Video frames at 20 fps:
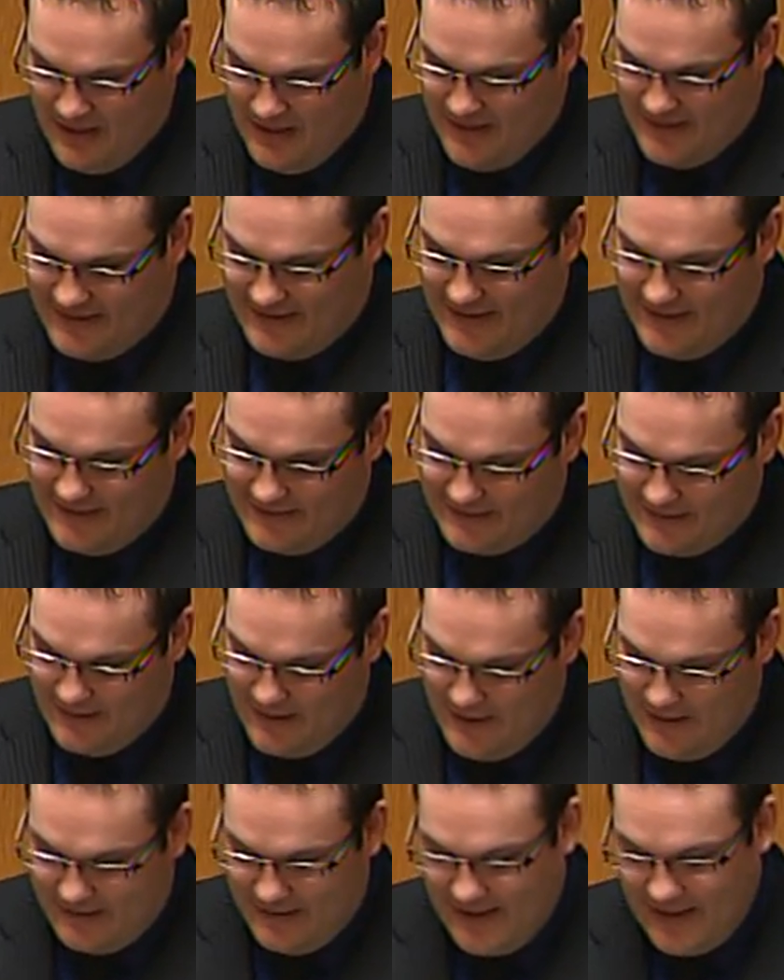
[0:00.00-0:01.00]
It says,
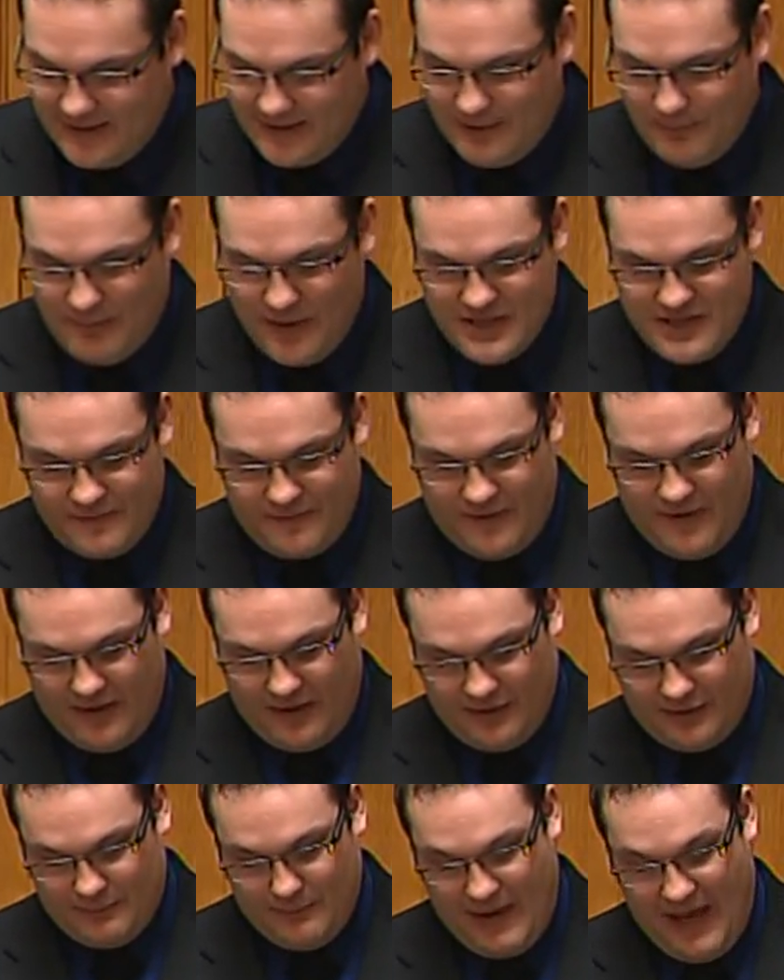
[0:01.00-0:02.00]
yes, the budget
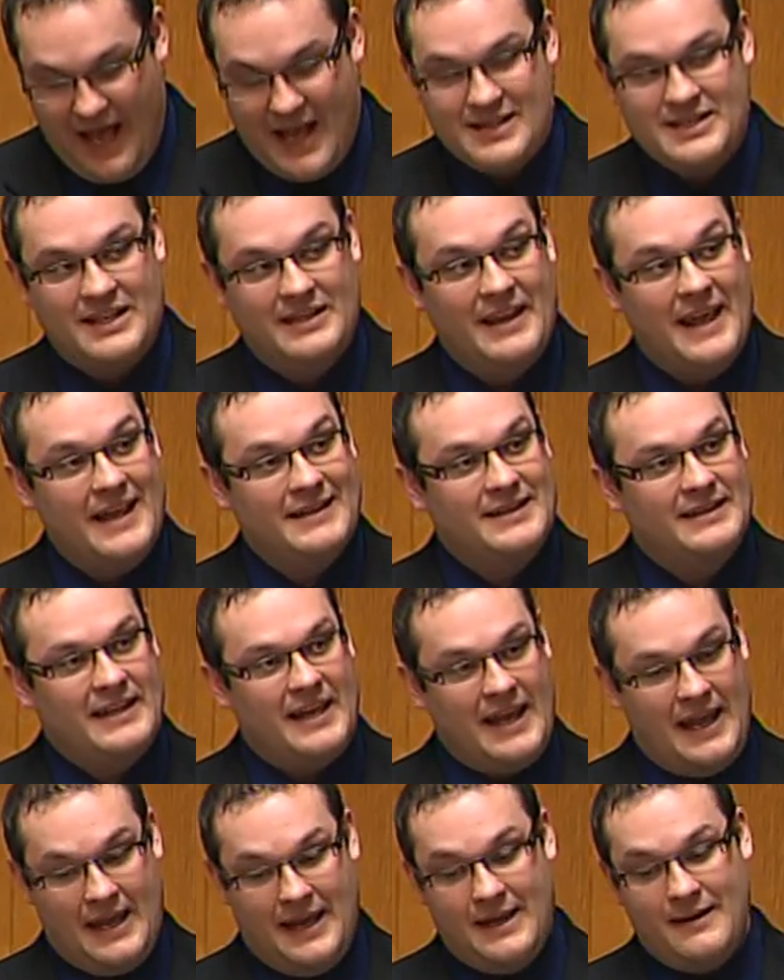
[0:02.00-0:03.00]
figures match, and that's an
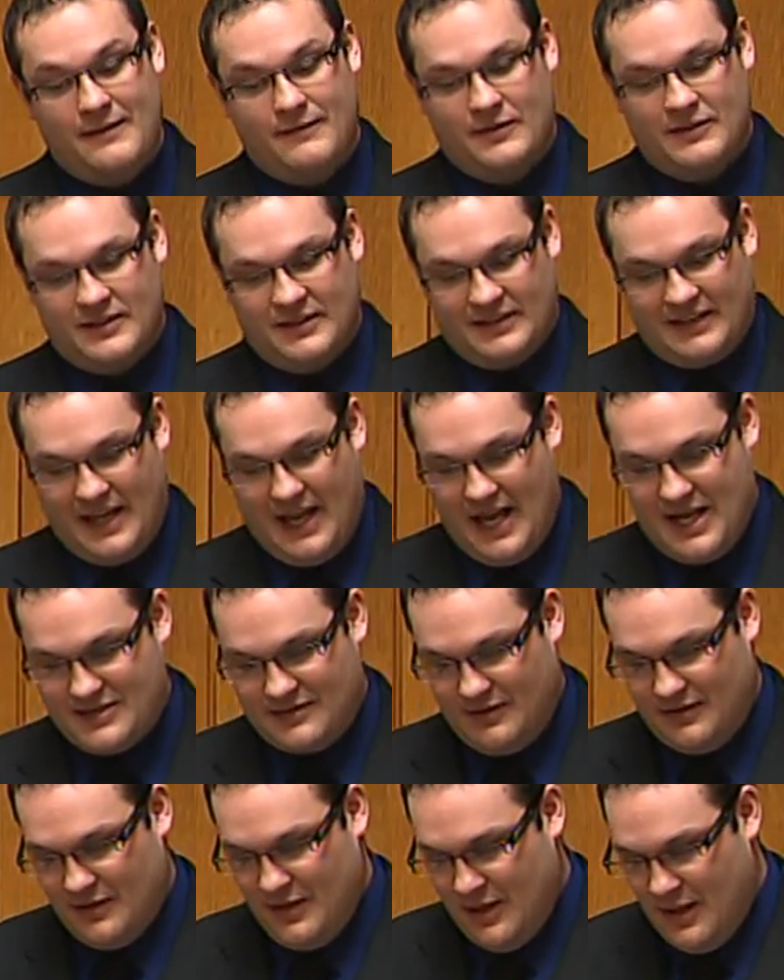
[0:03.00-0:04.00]
A for
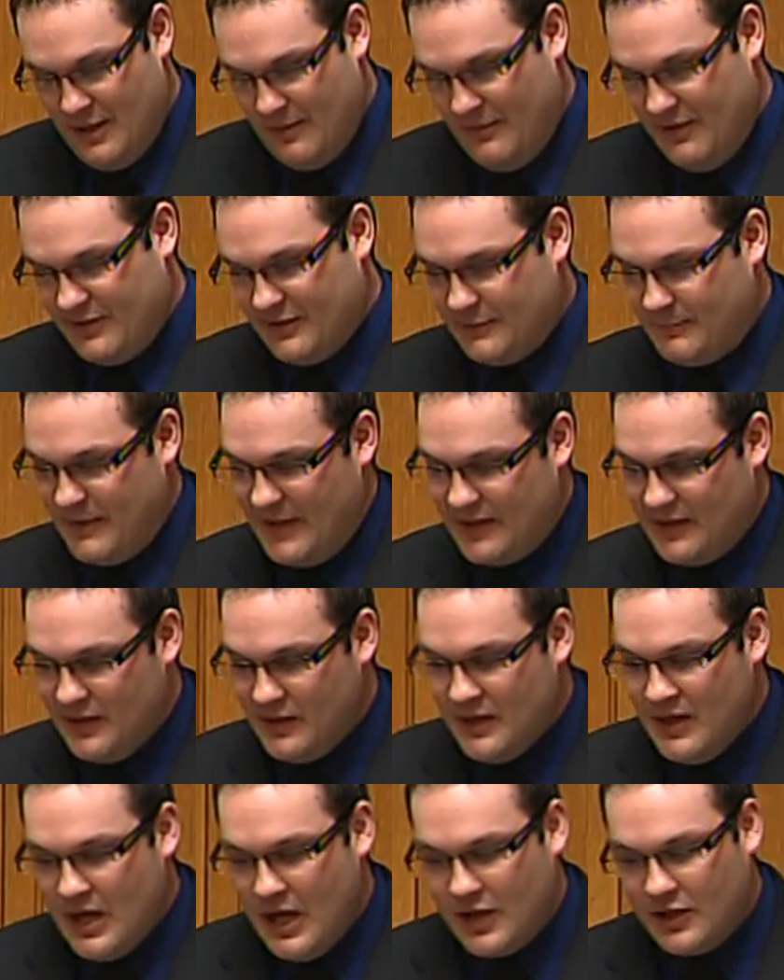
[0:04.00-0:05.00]
Saskatchewan. Mr. Speaker,